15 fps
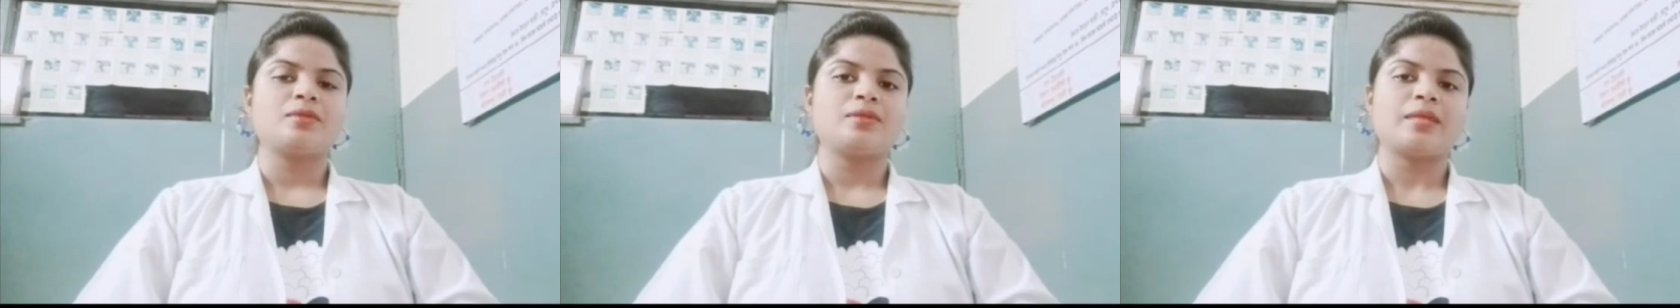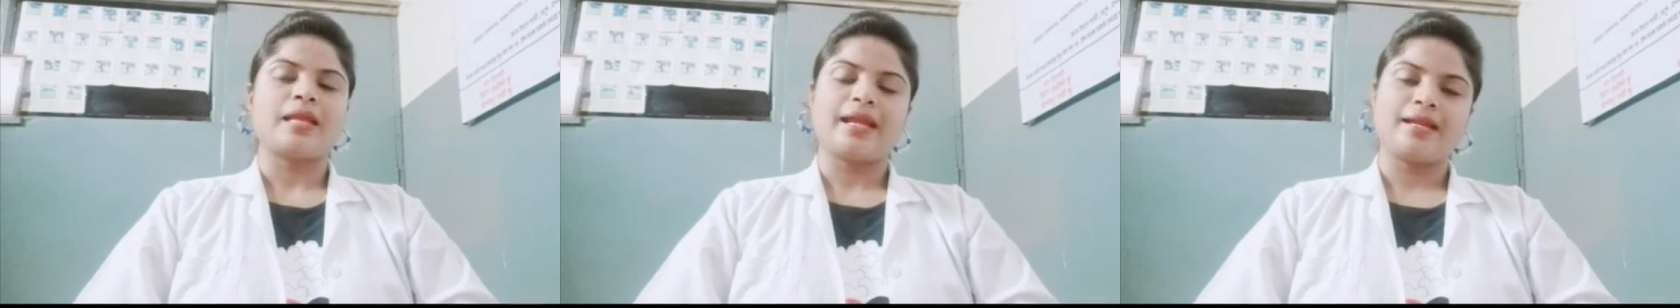
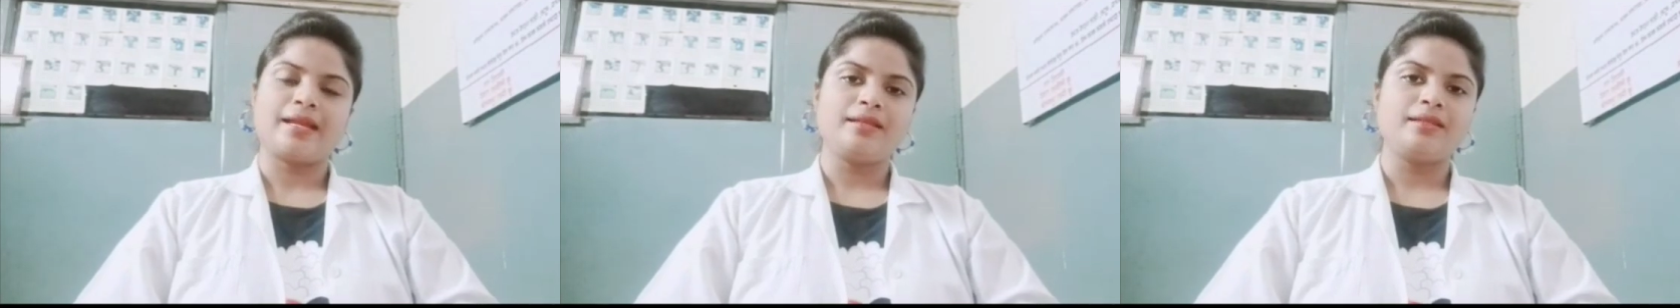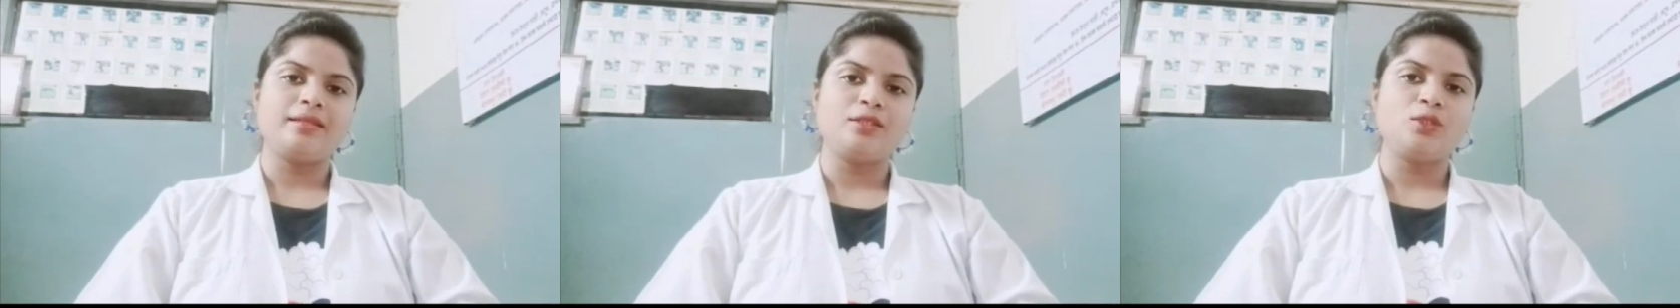And
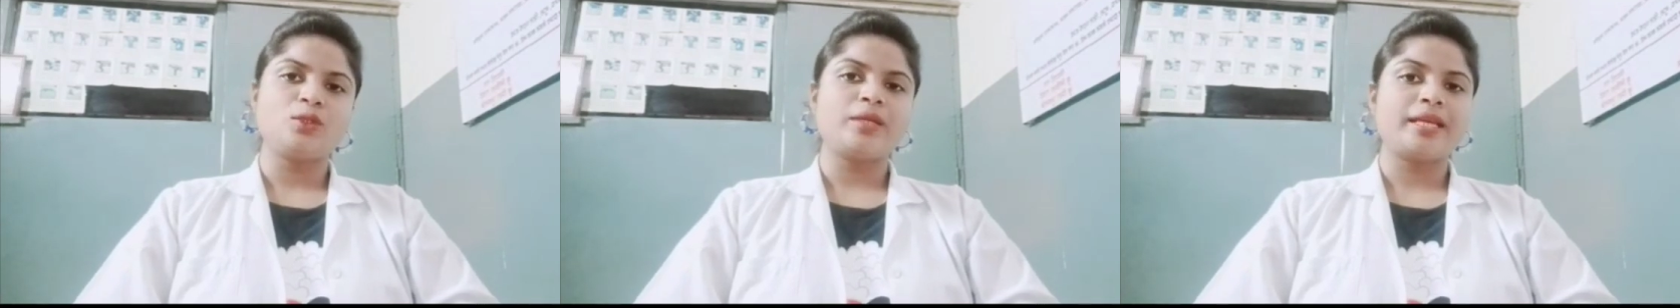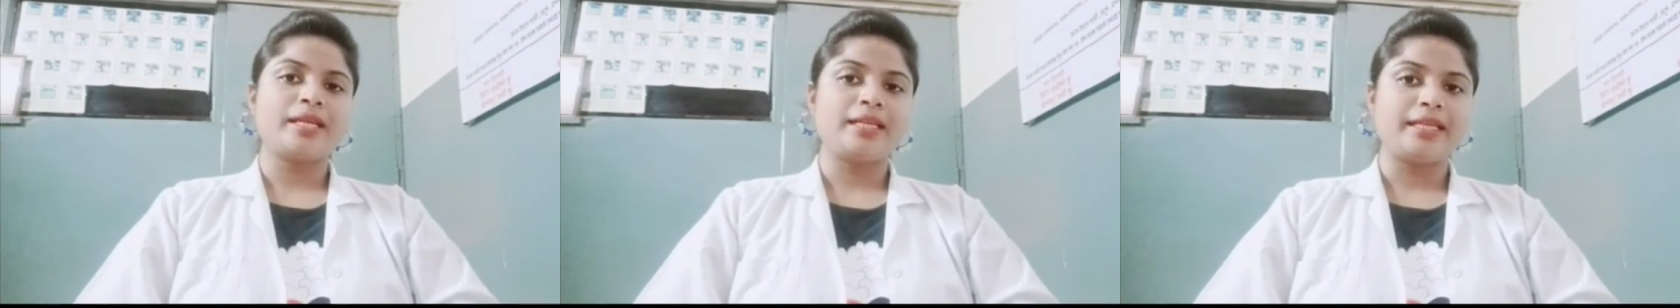you
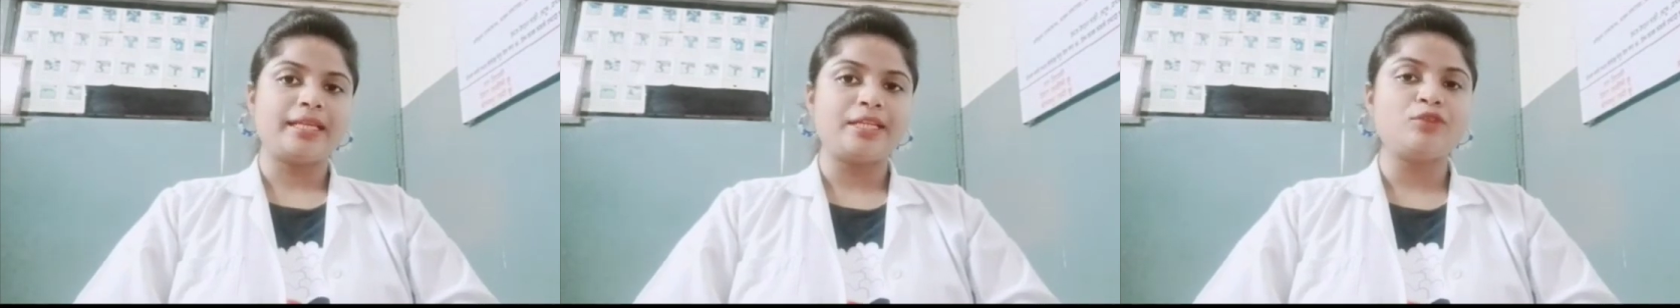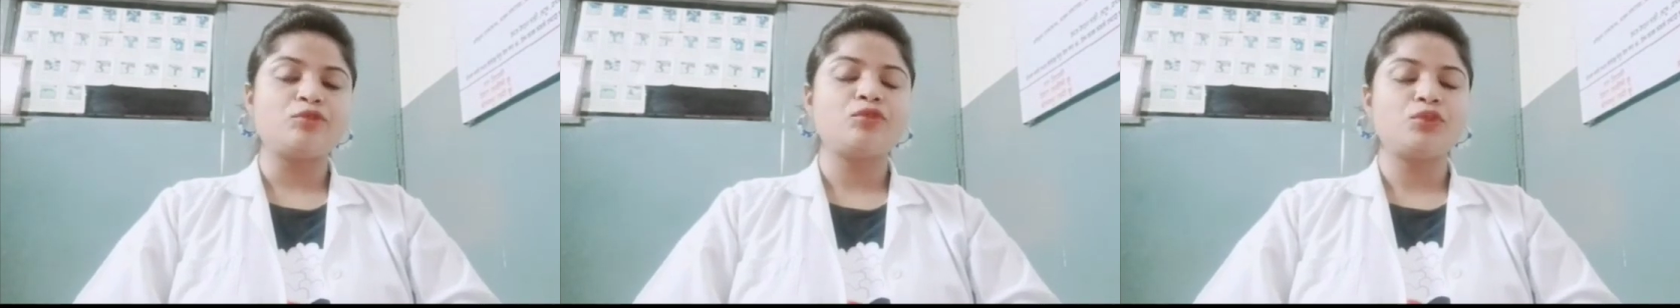can
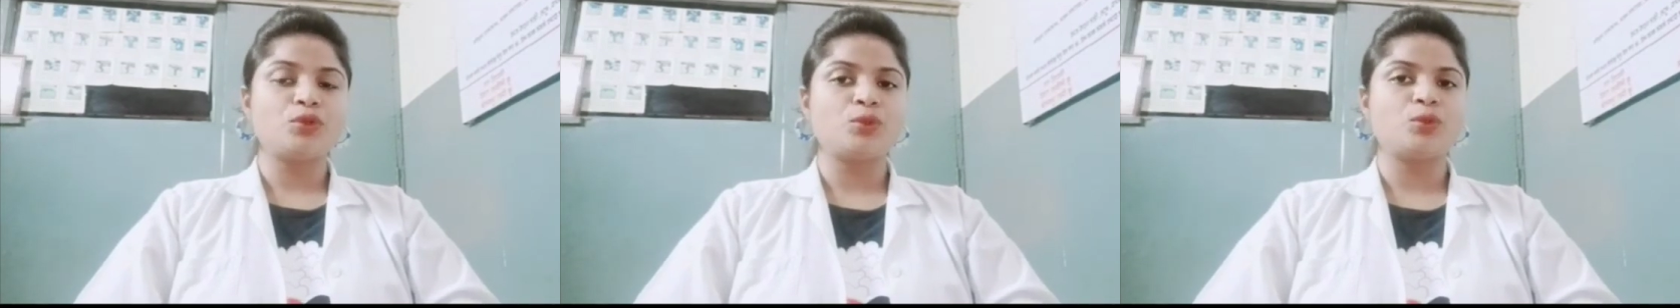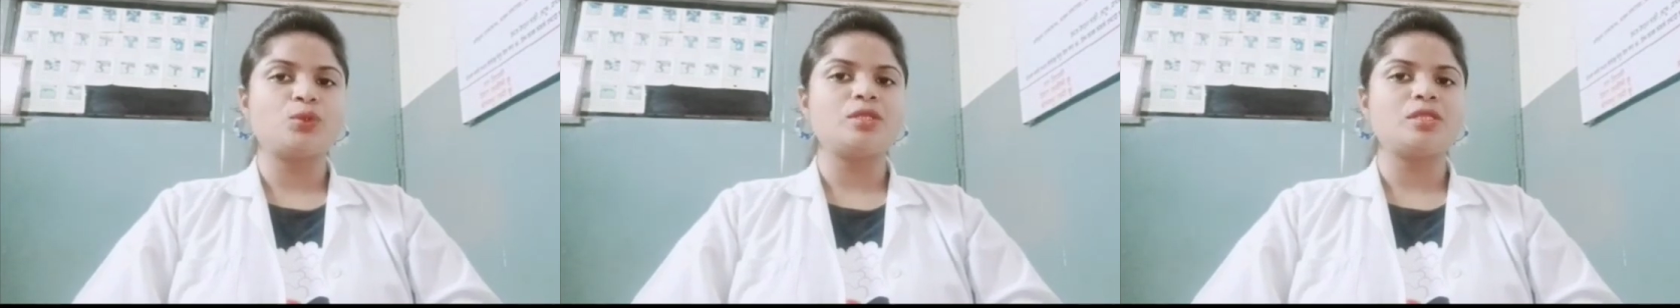eat
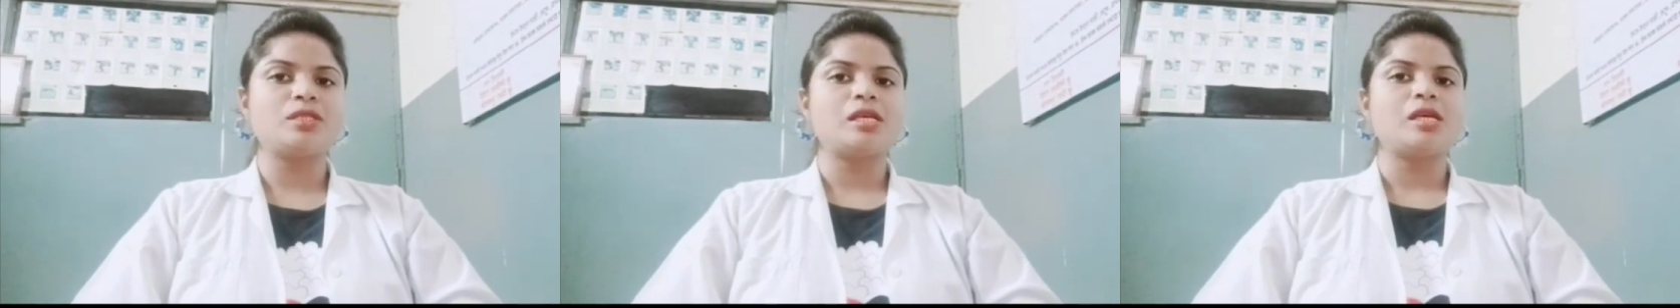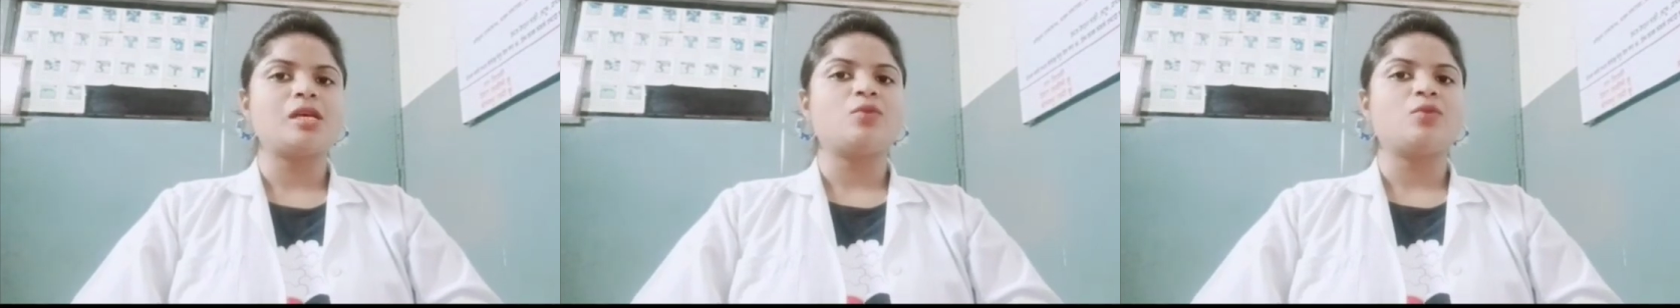fruits